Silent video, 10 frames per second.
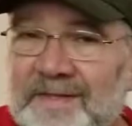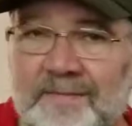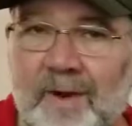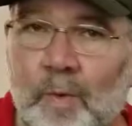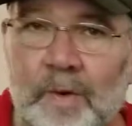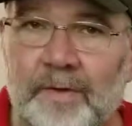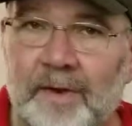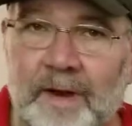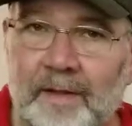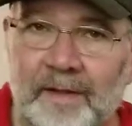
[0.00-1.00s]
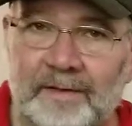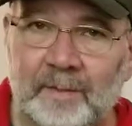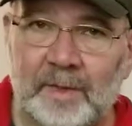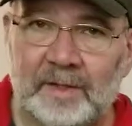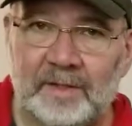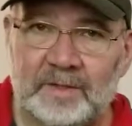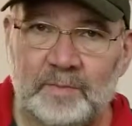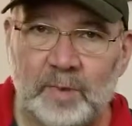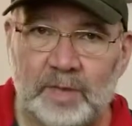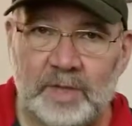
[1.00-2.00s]
about whether or not I like the pinless
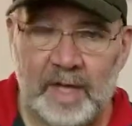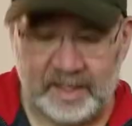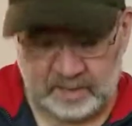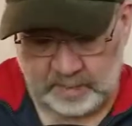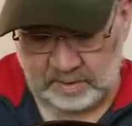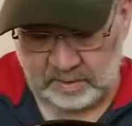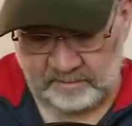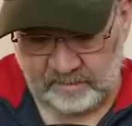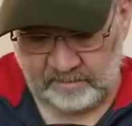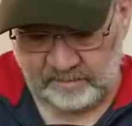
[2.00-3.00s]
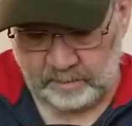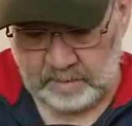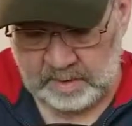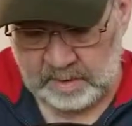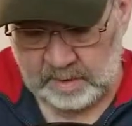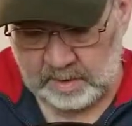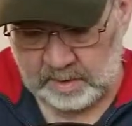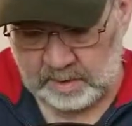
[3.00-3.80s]
bridge aspect of it. For me,